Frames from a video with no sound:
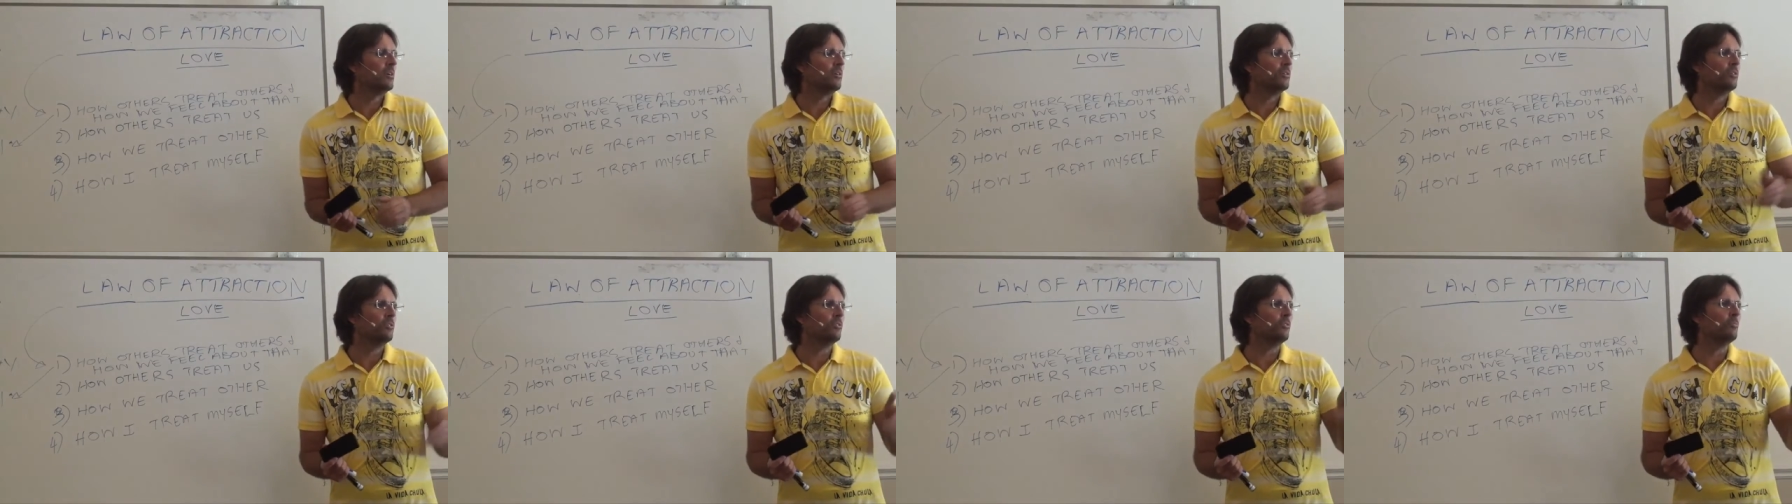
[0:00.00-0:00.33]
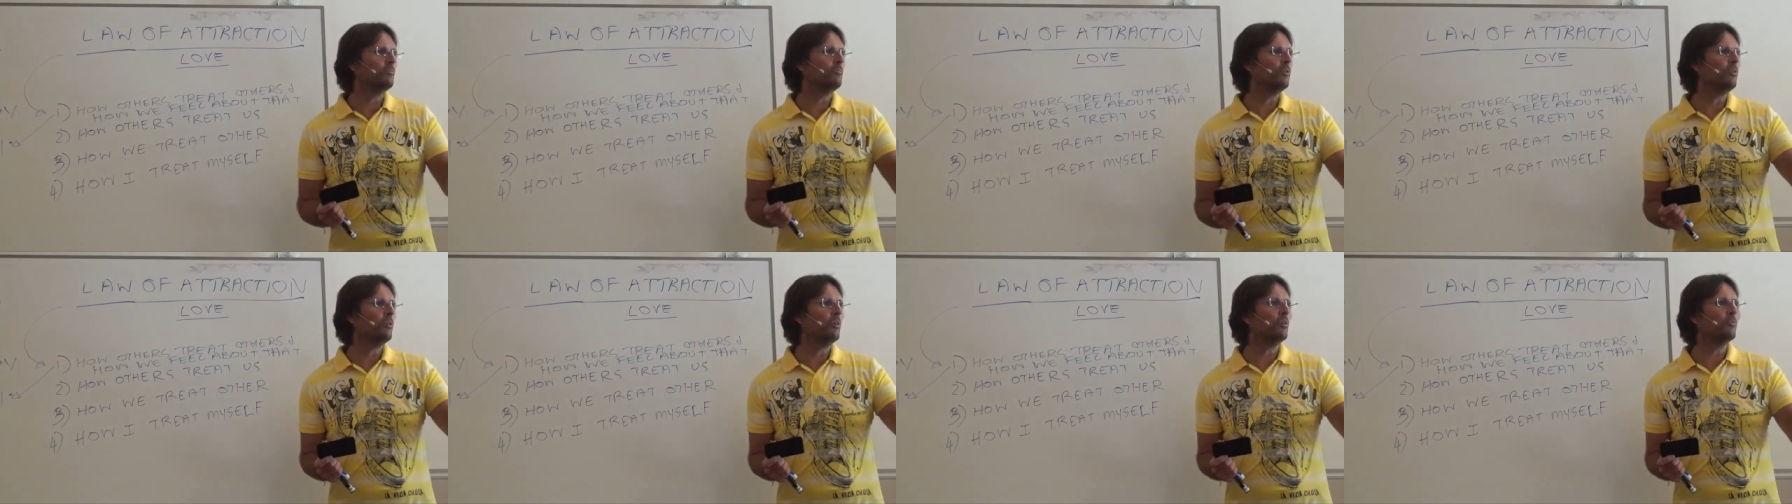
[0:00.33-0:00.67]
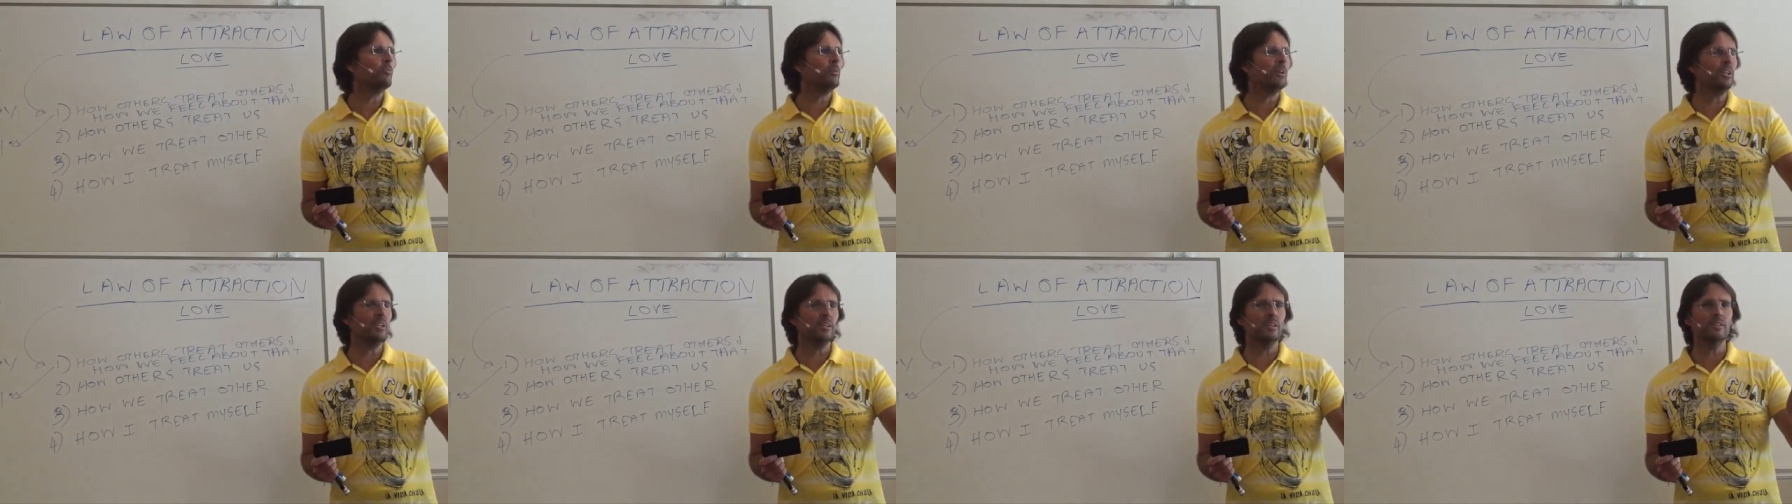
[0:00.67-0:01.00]
You're more
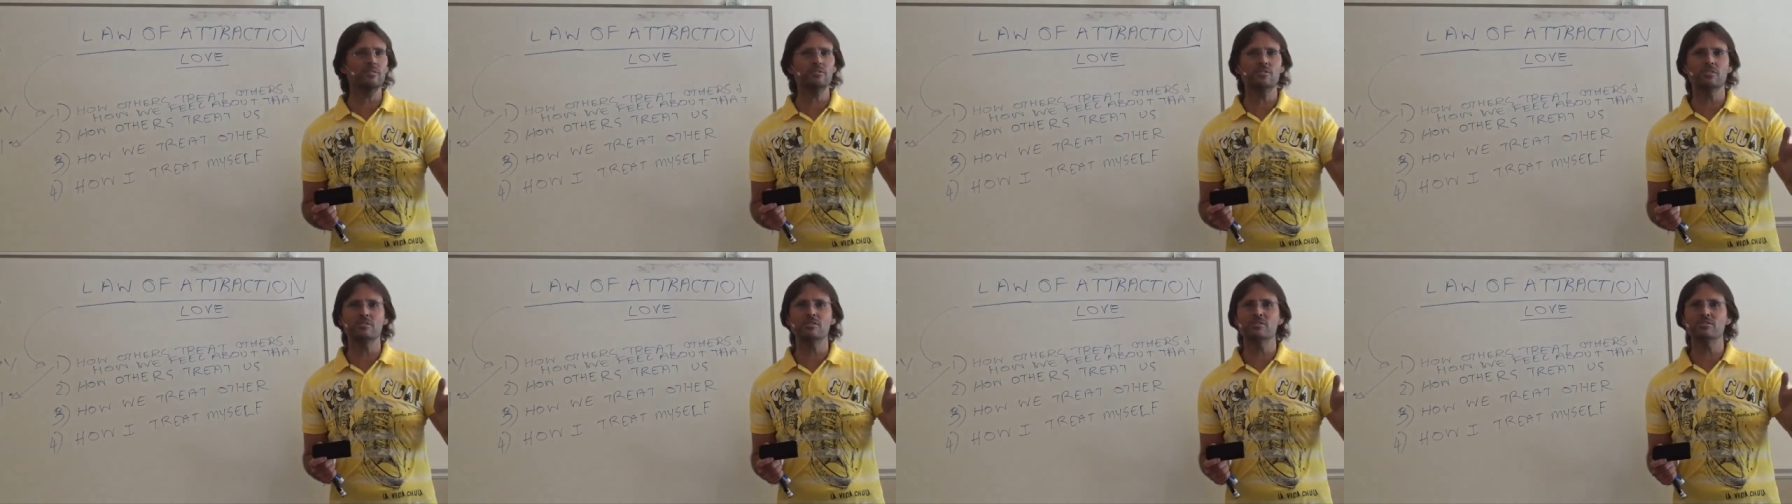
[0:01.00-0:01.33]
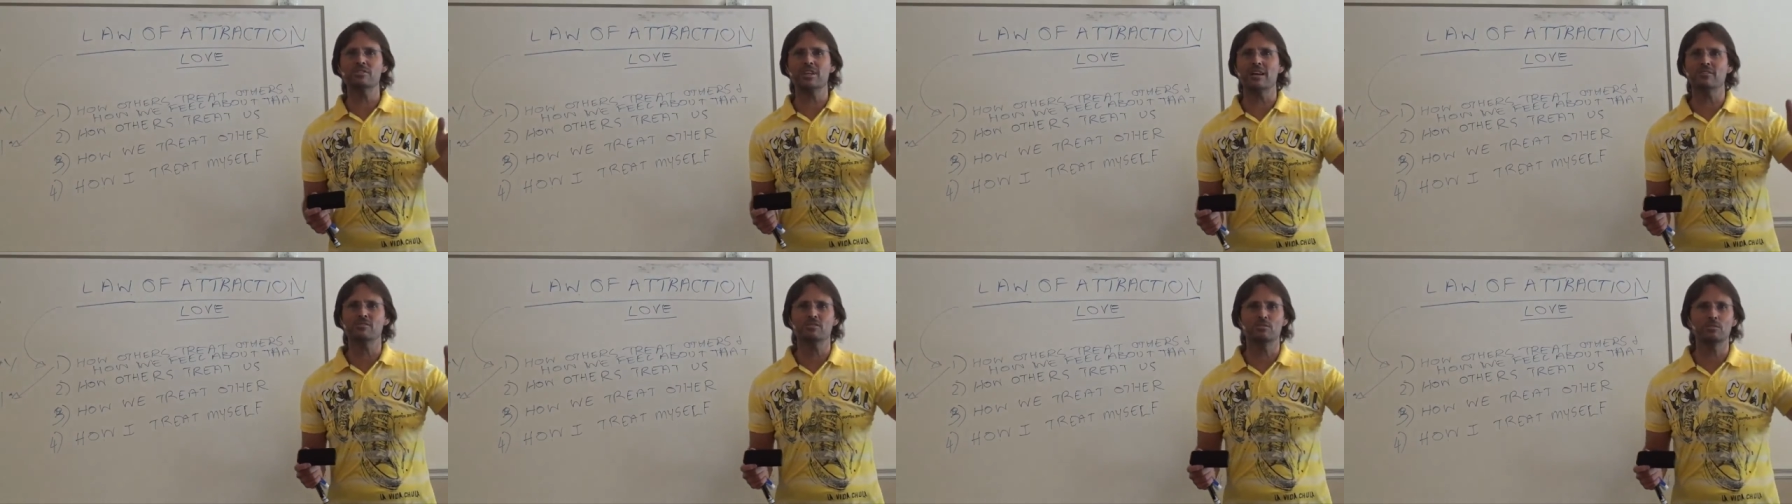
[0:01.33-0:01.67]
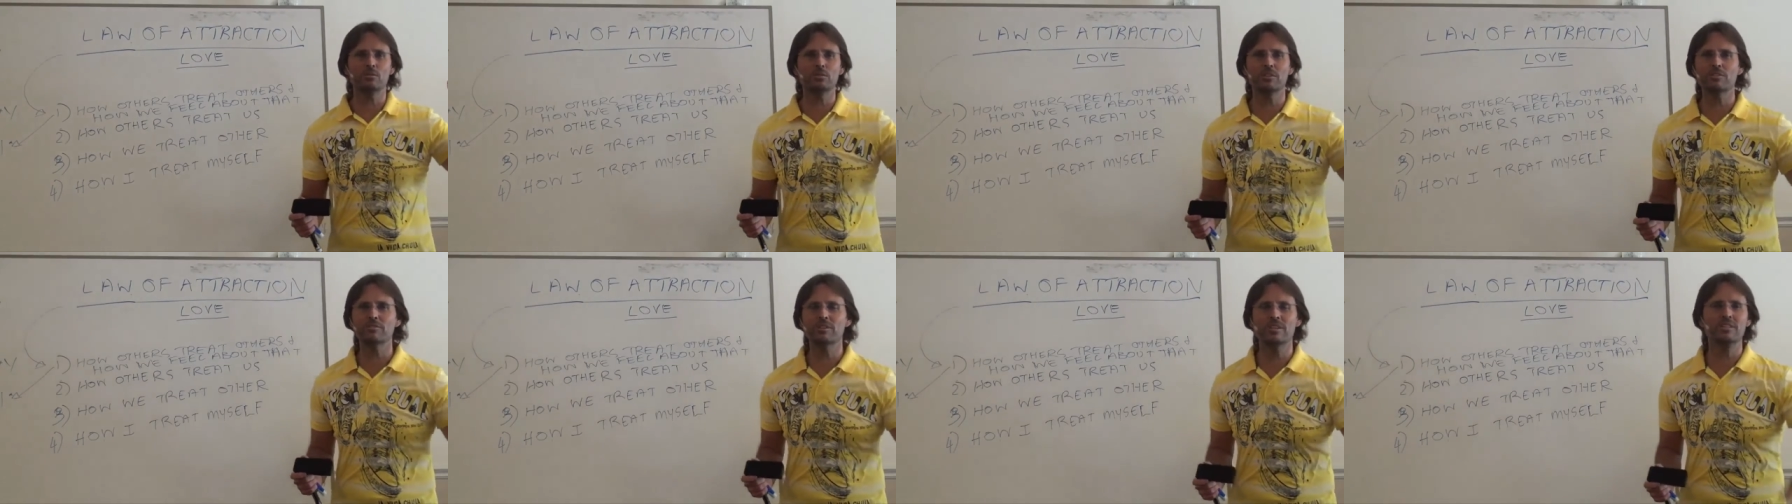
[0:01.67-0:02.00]
willing to discuss
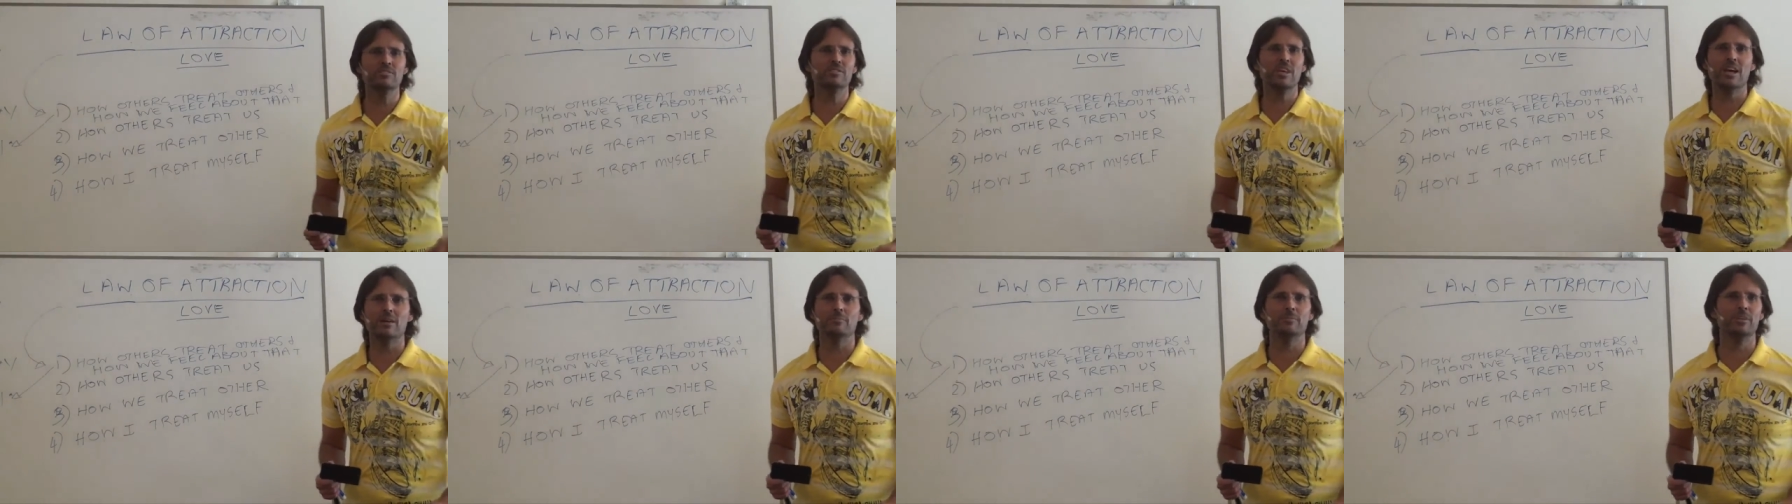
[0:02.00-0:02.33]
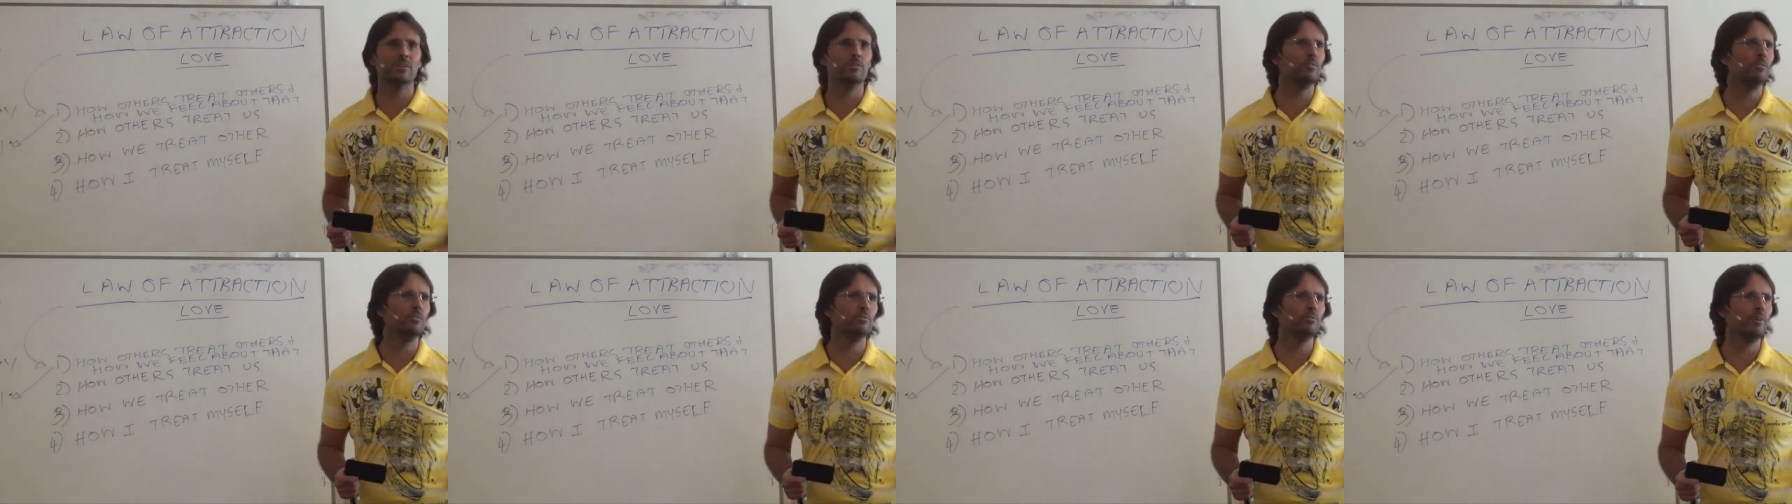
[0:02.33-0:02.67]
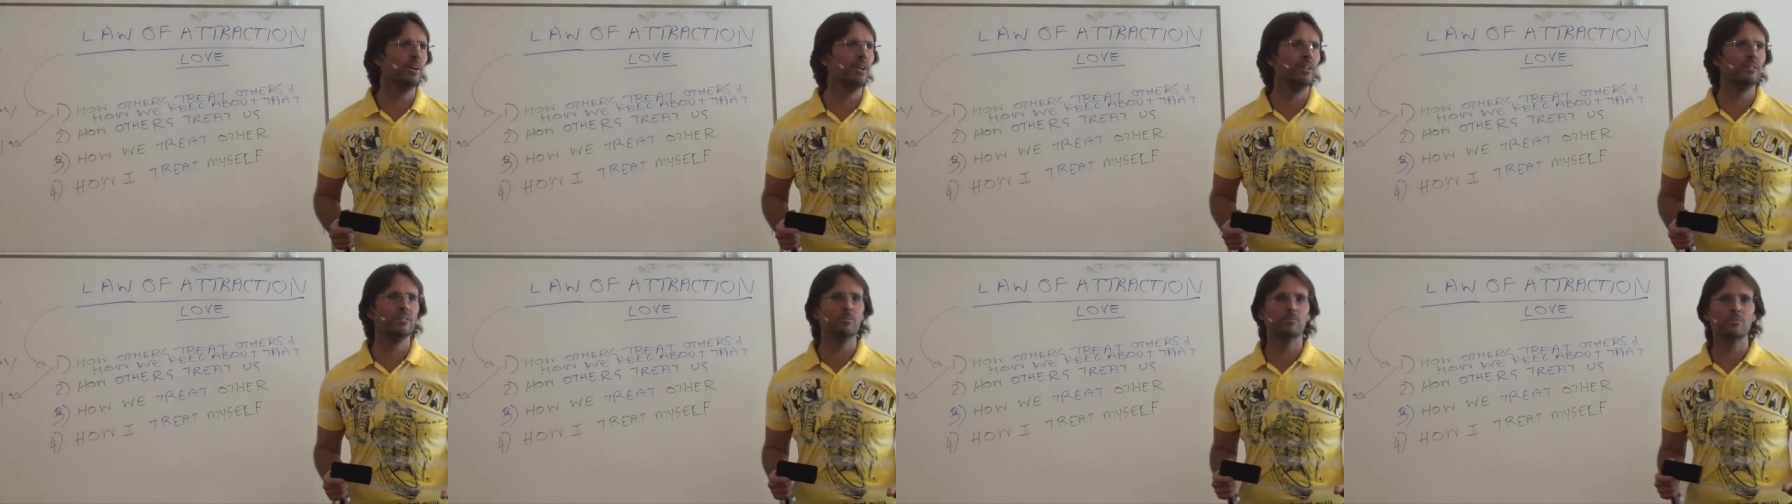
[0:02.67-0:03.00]
all the things happening all
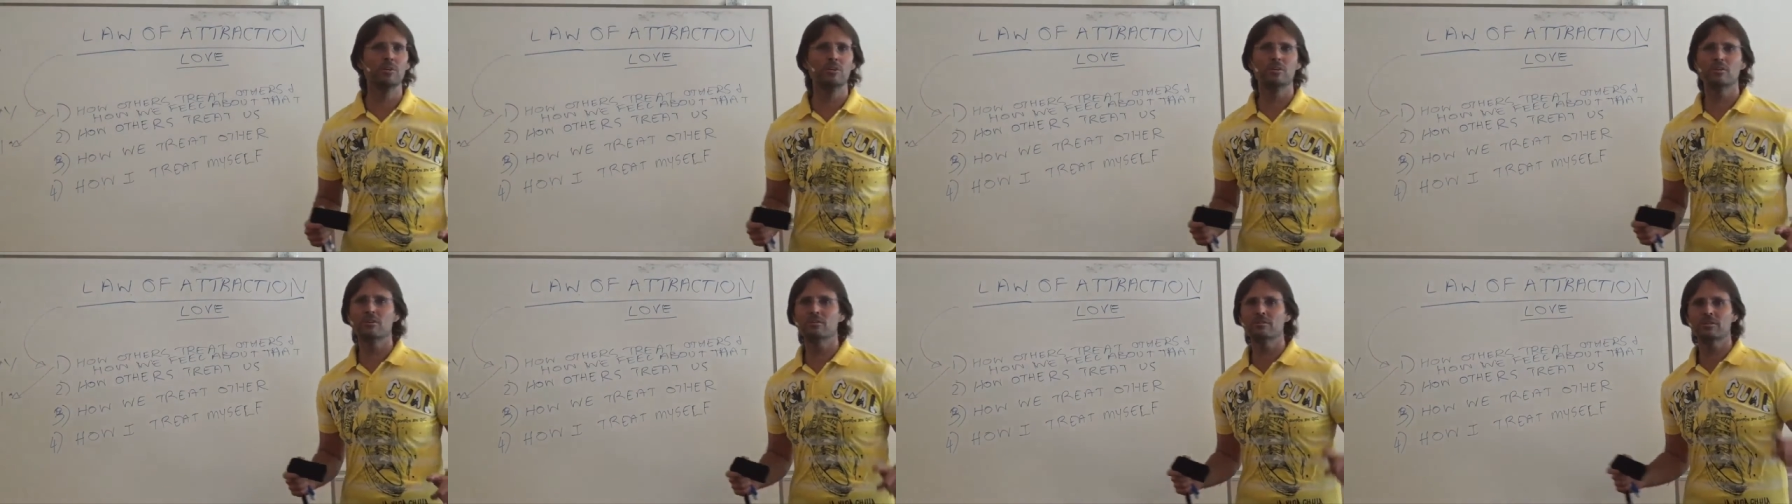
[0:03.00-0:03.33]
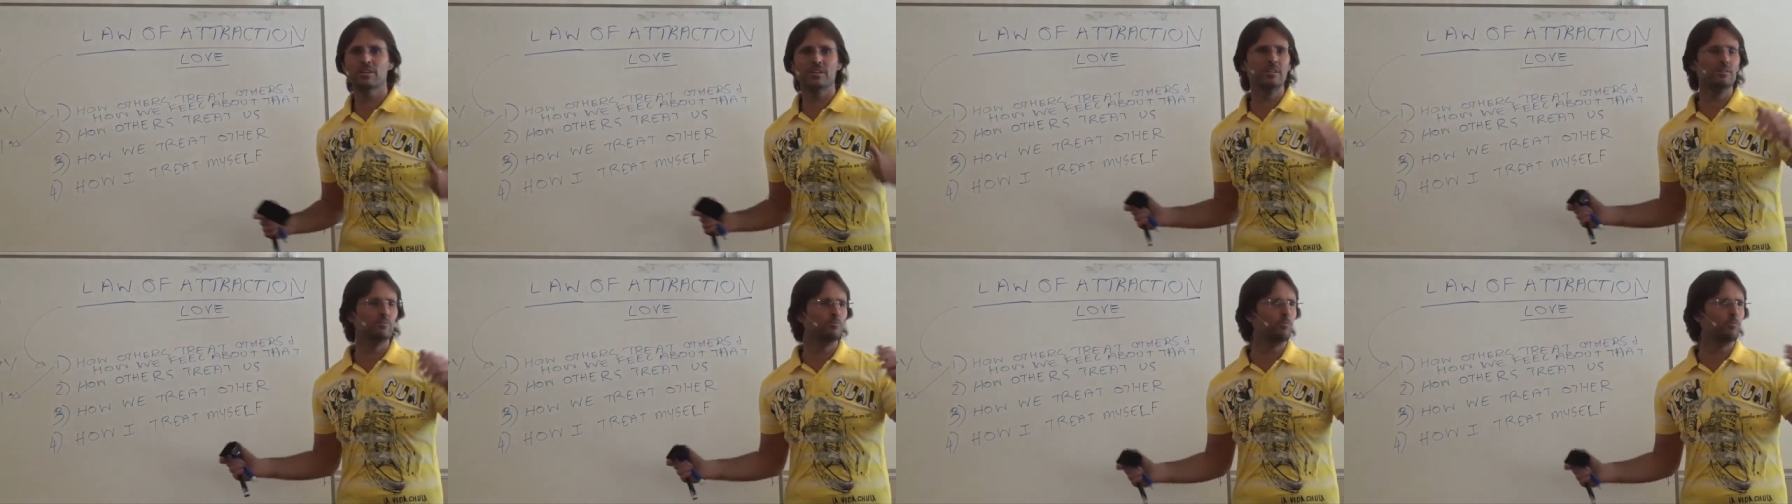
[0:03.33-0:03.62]
around the world,